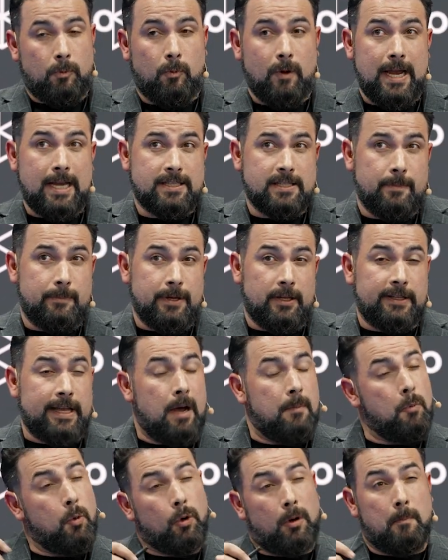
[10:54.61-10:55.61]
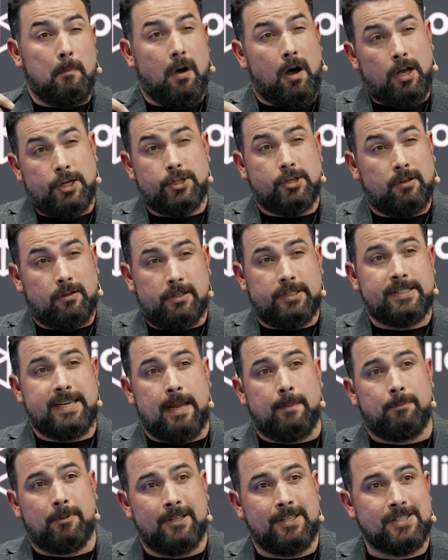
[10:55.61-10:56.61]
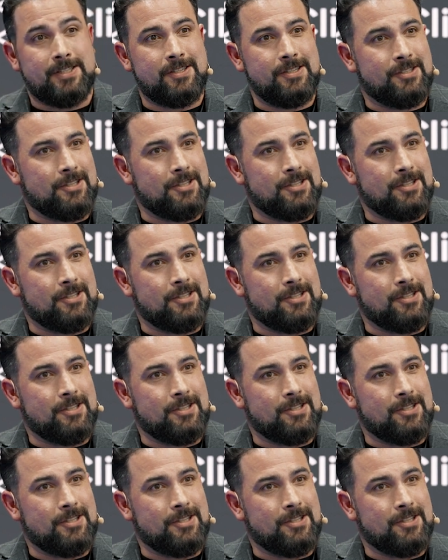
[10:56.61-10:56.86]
way to build out more modular templates.